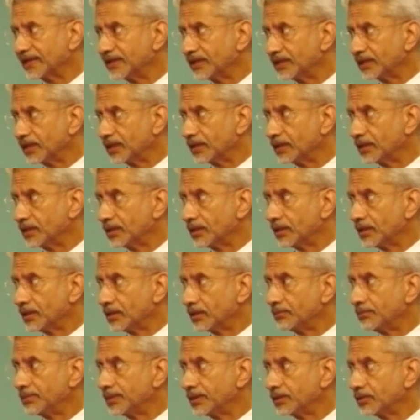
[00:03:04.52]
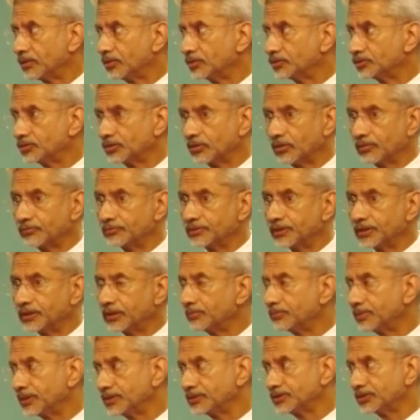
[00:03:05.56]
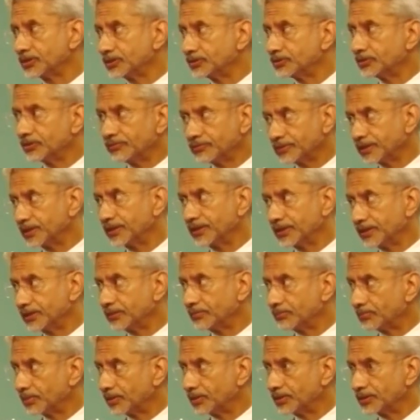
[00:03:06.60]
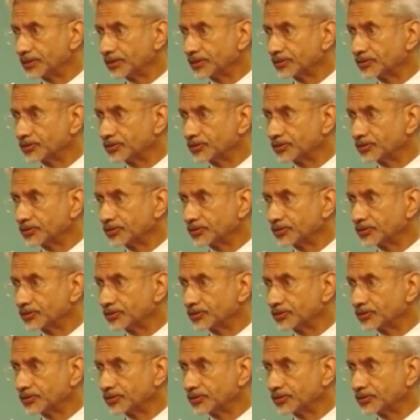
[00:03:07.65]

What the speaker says: in Canada because of the compulsions of Canadian